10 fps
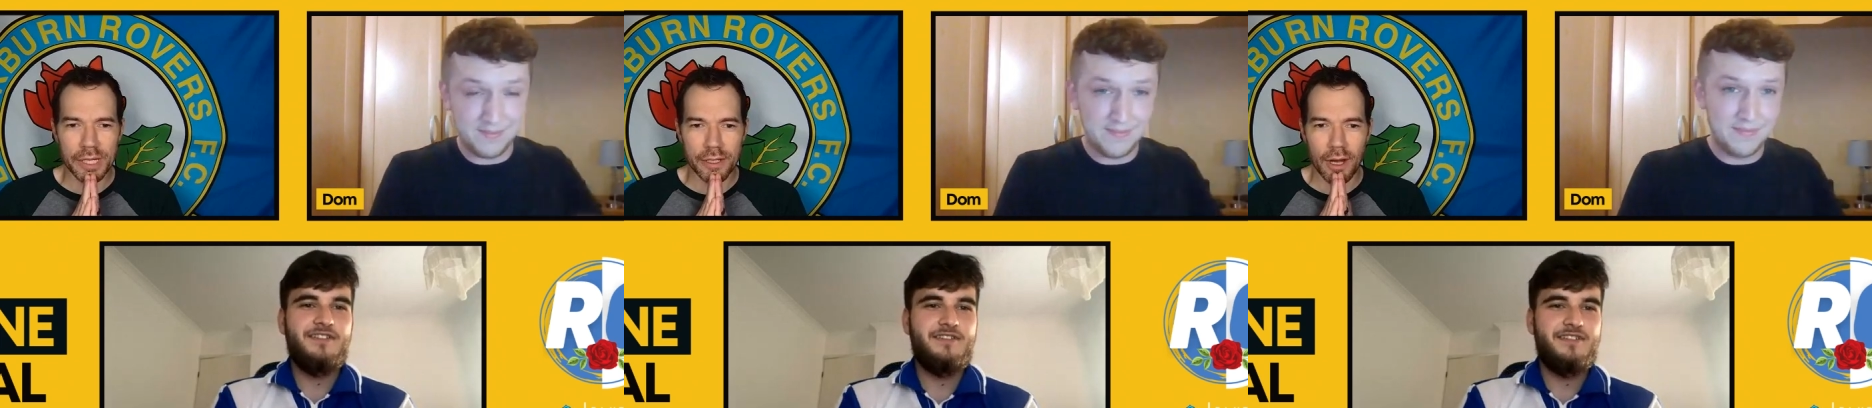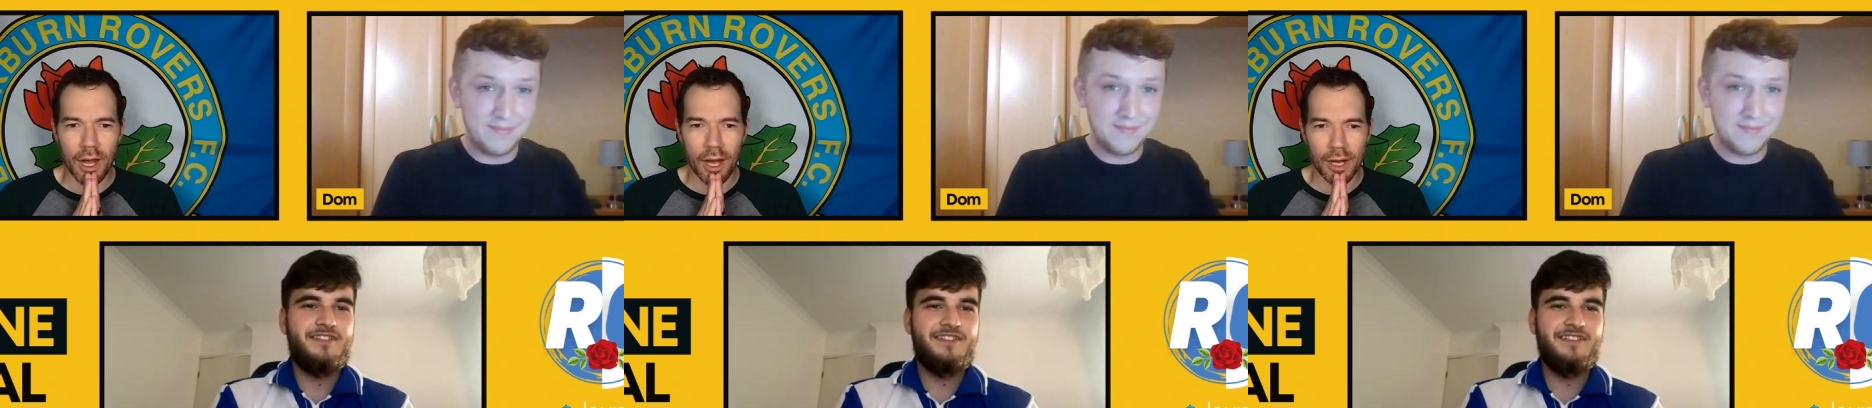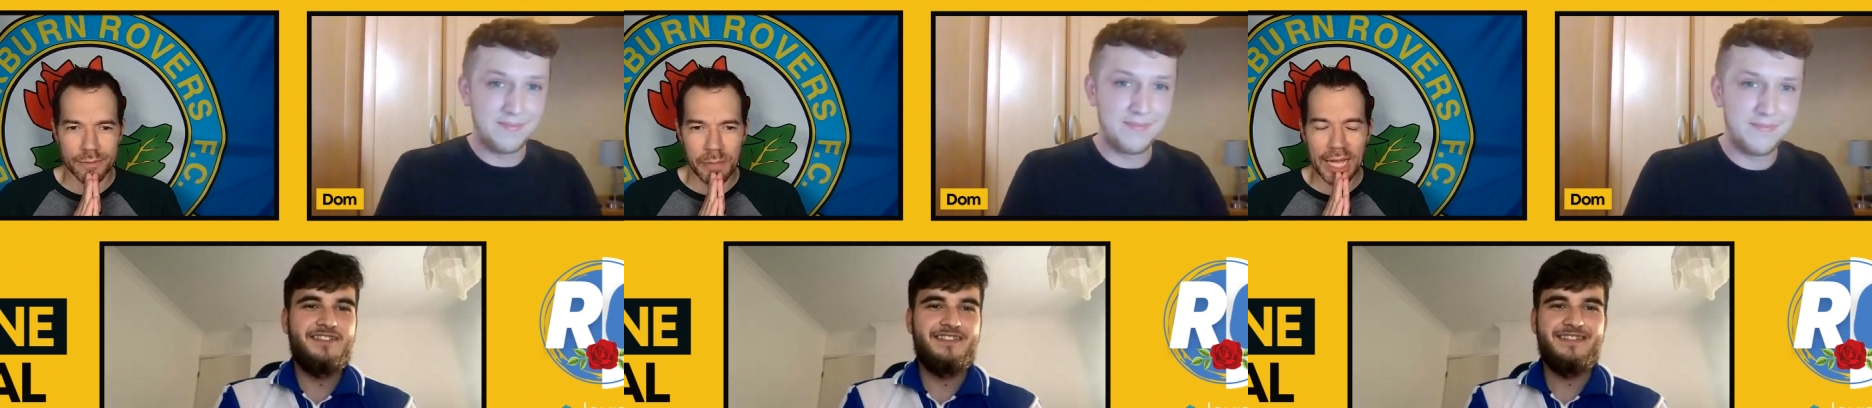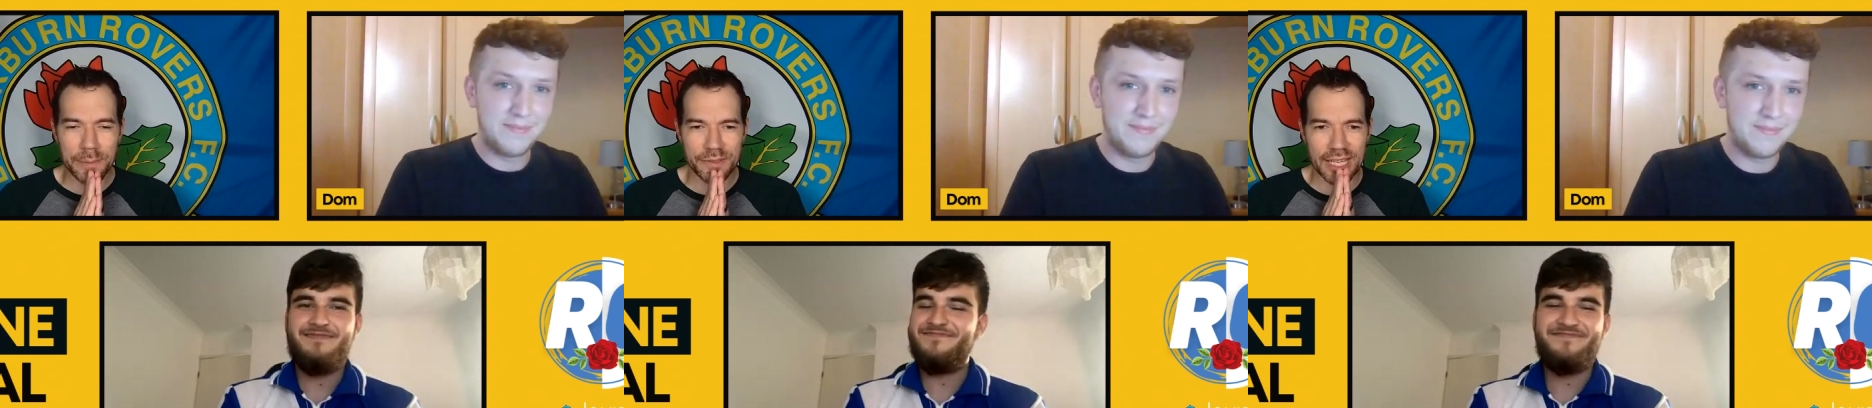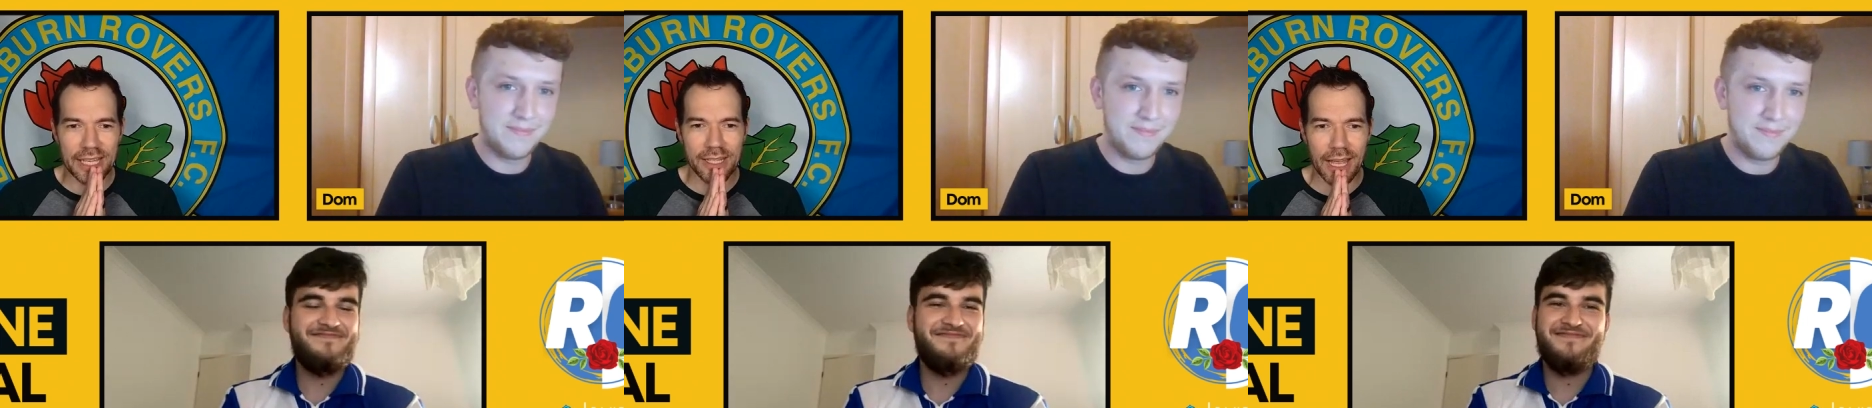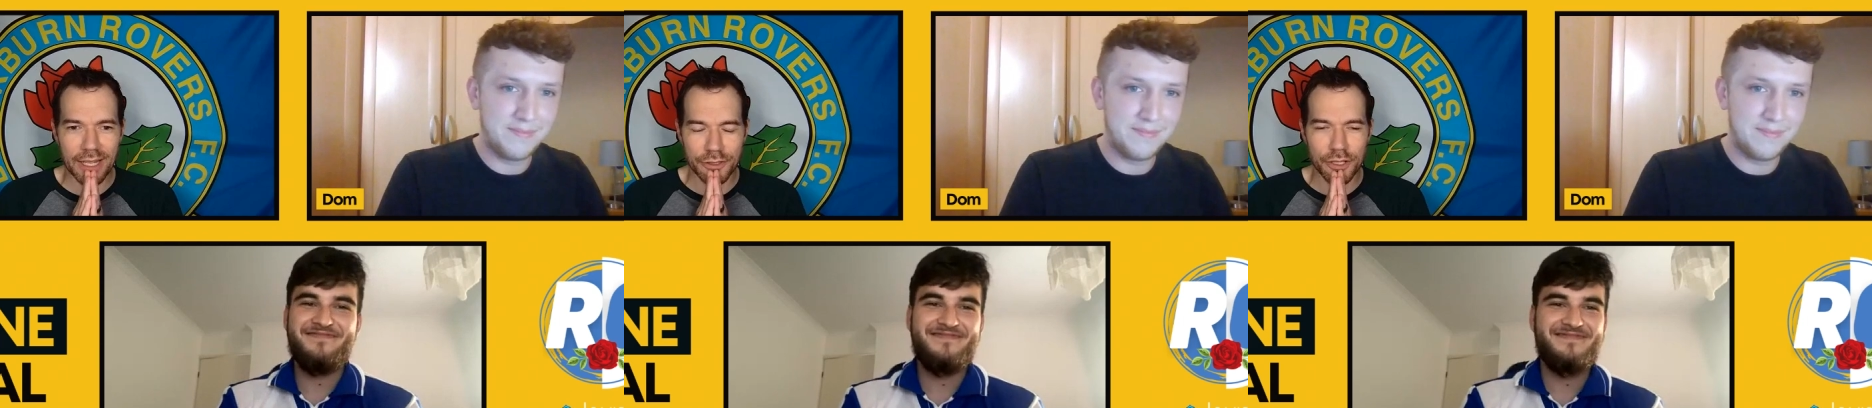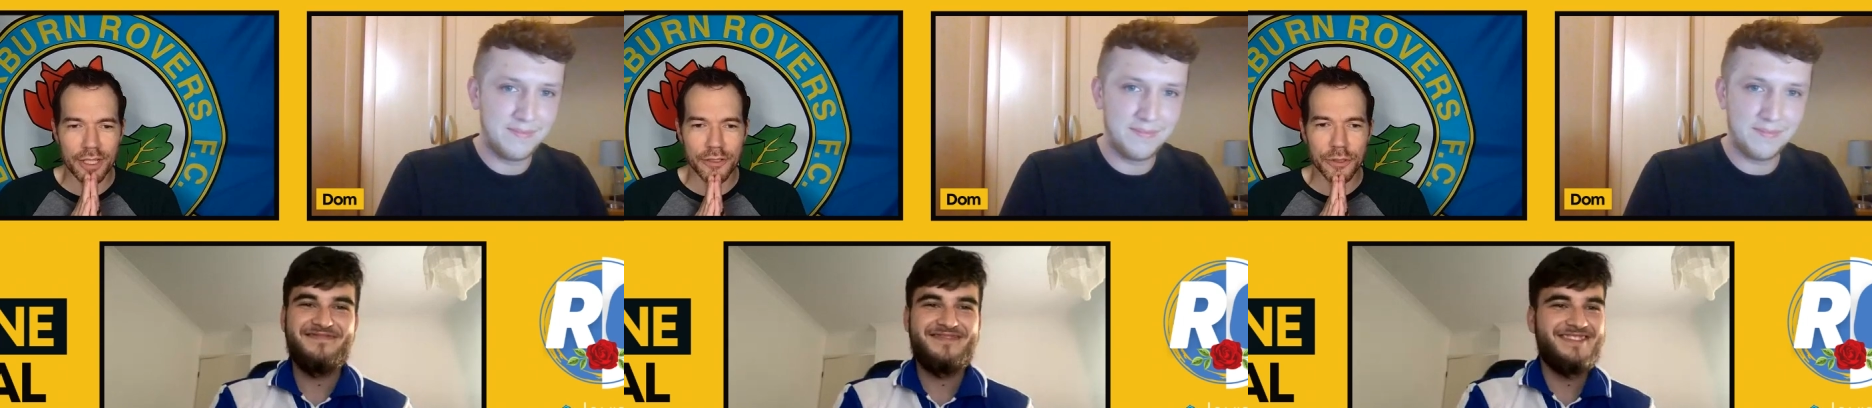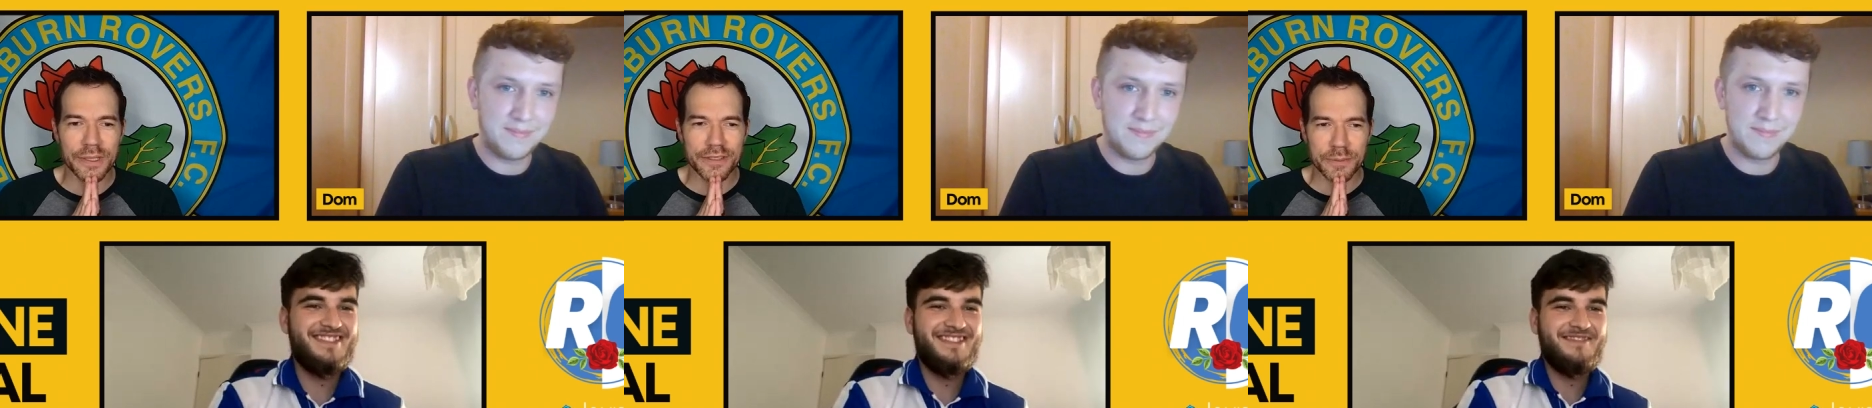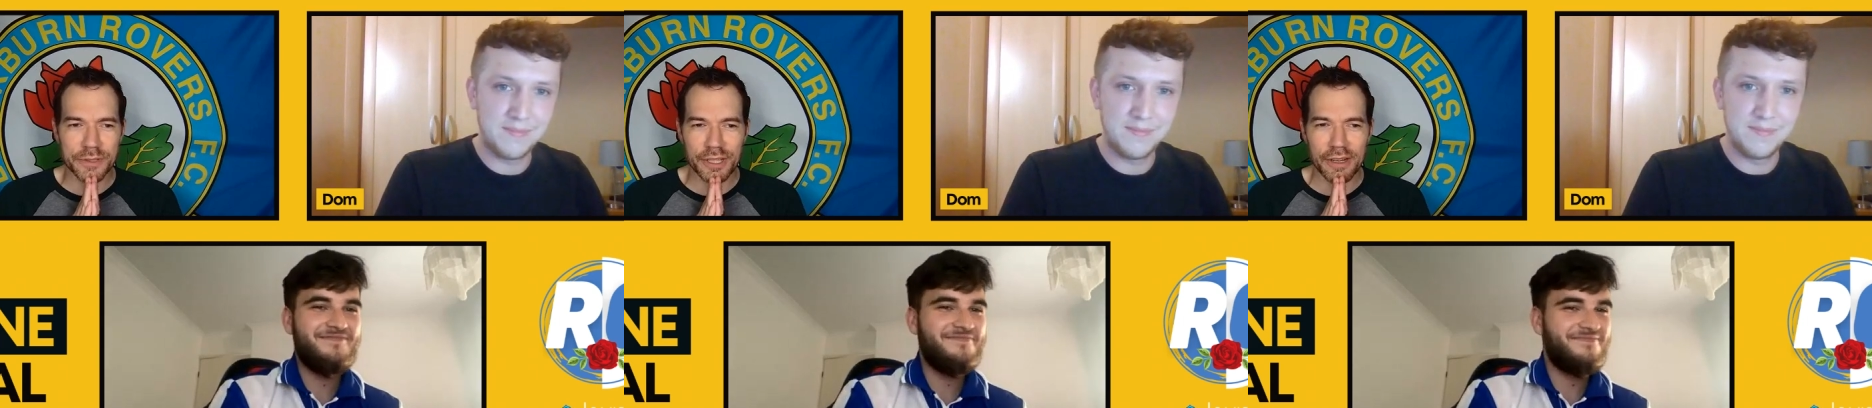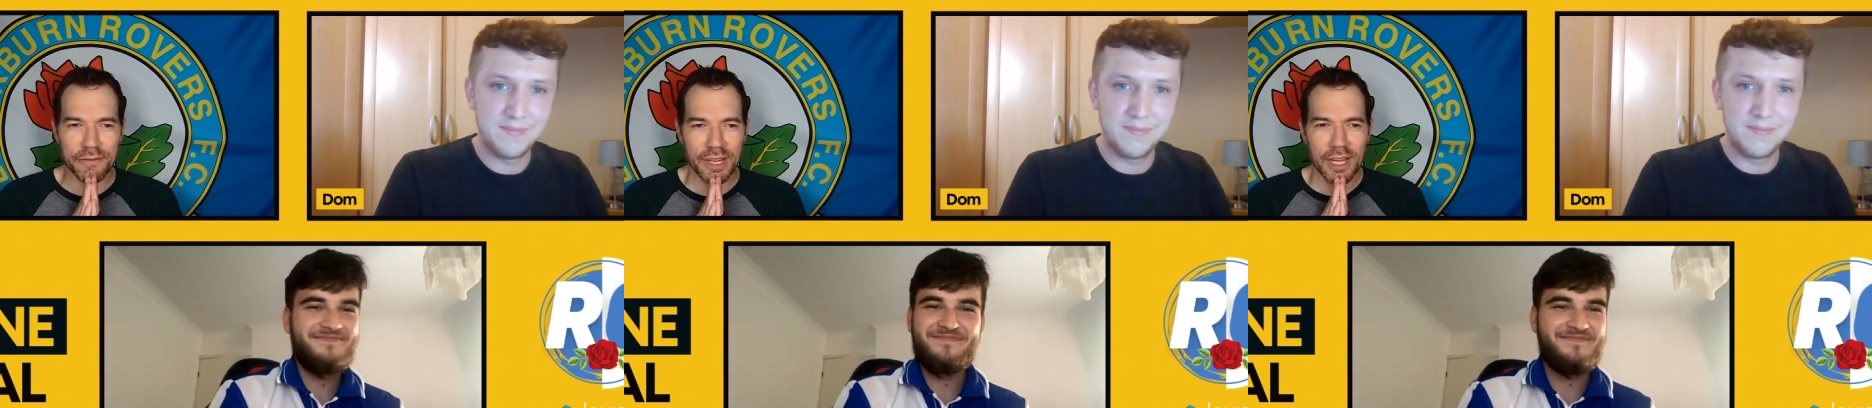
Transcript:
Speaker 1: been uh, piped in and, and doing some stuff.